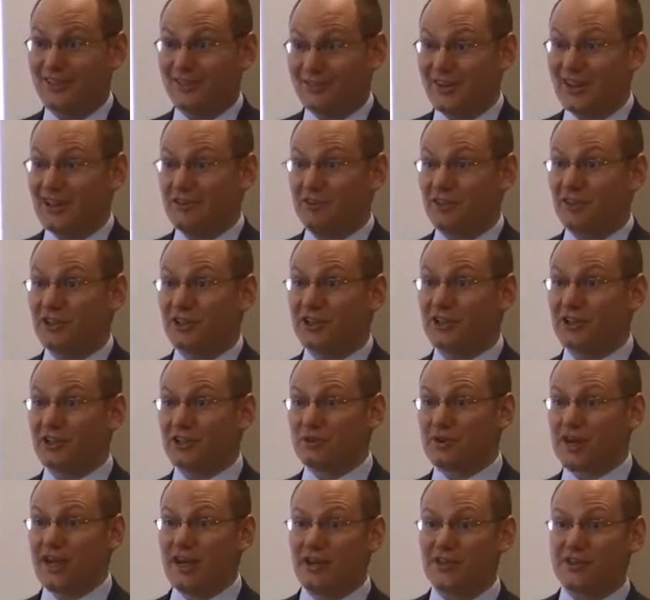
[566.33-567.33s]
Right? If you look at
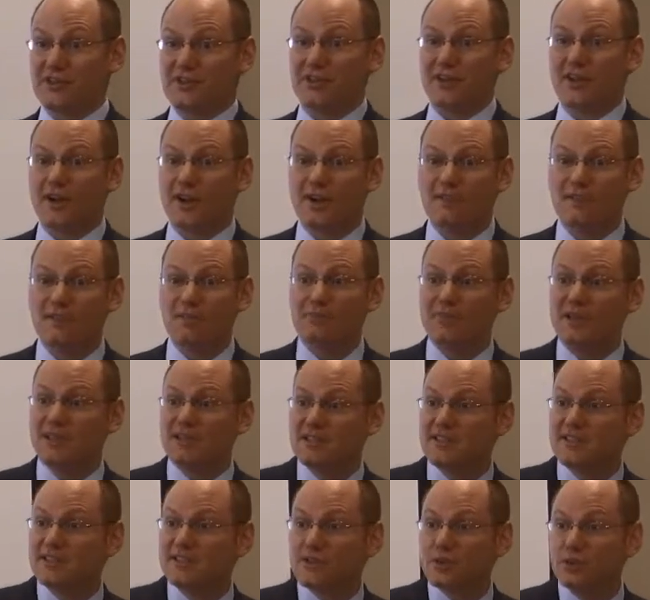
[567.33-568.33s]
the records of the Harvard
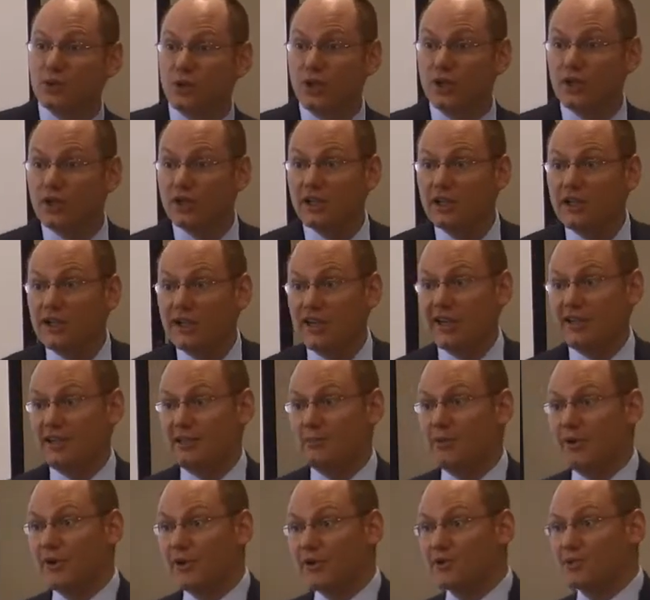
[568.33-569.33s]
Business School in
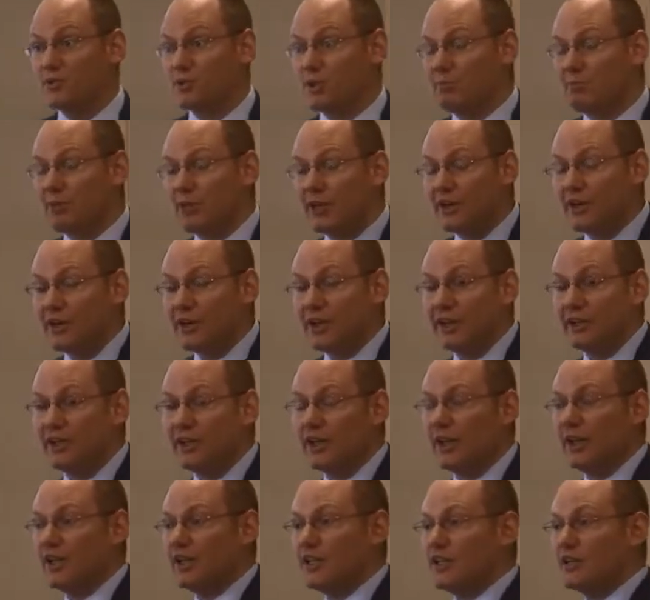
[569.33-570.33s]
the post-war period,
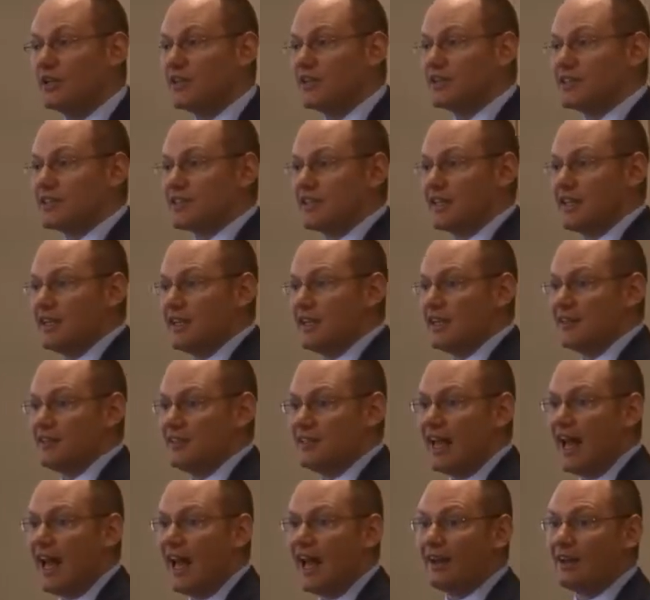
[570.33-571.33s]
you can see
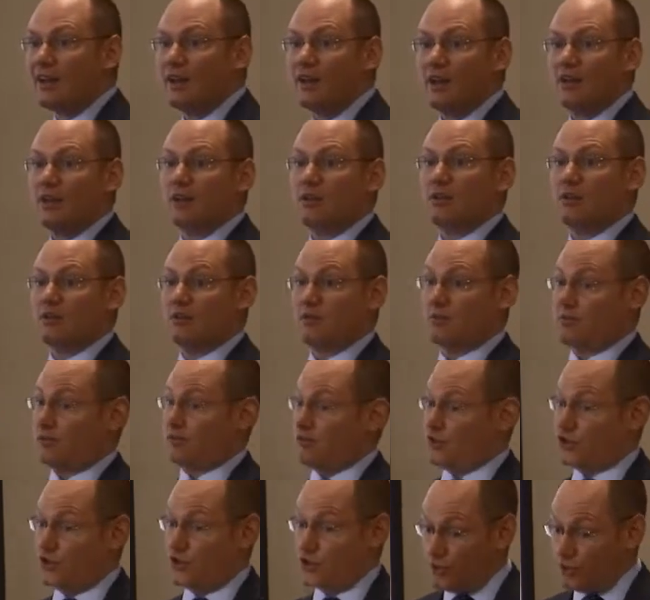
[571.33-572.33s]
that
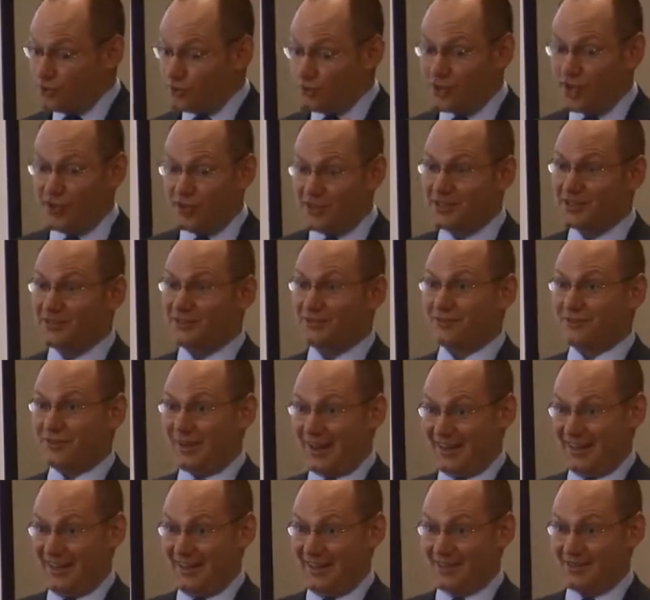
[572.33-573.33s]
Jews go into
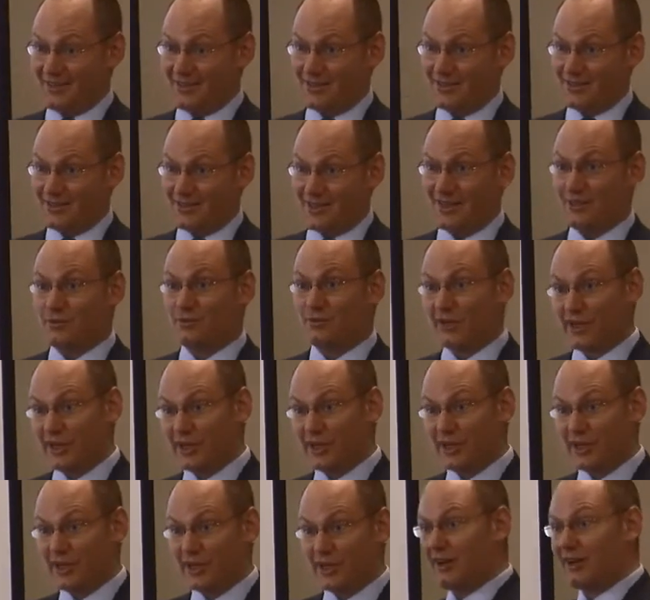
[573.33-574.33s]
finance and
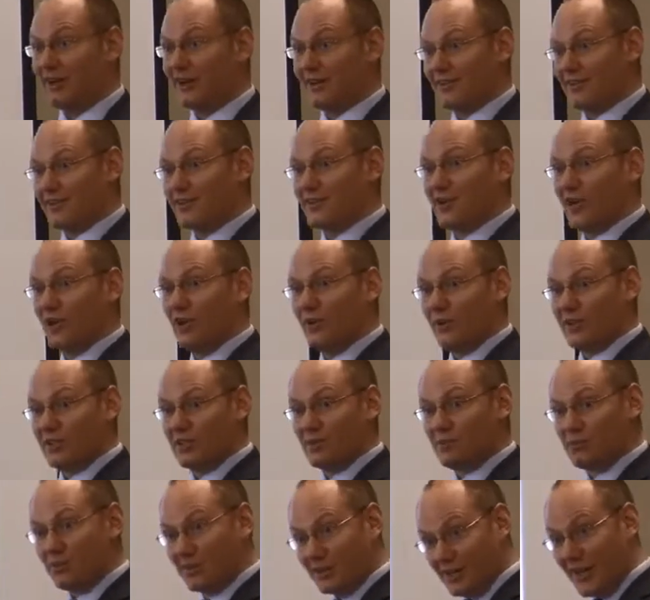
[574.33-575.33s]
real Americans go
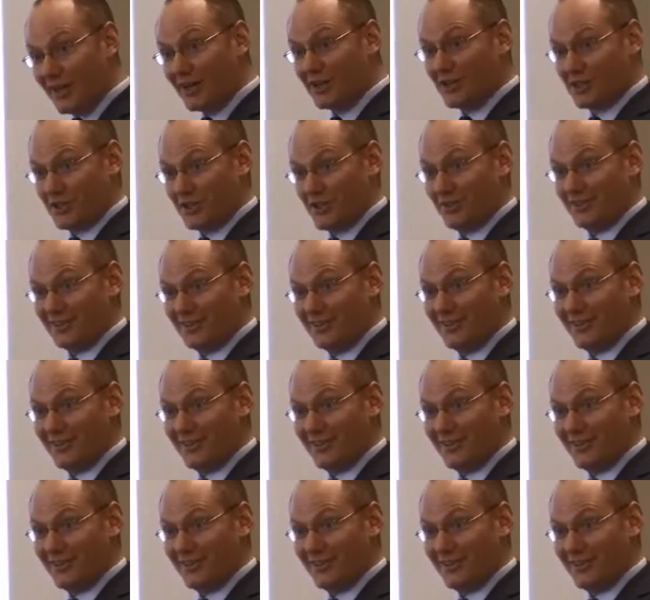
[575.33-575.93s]
into production.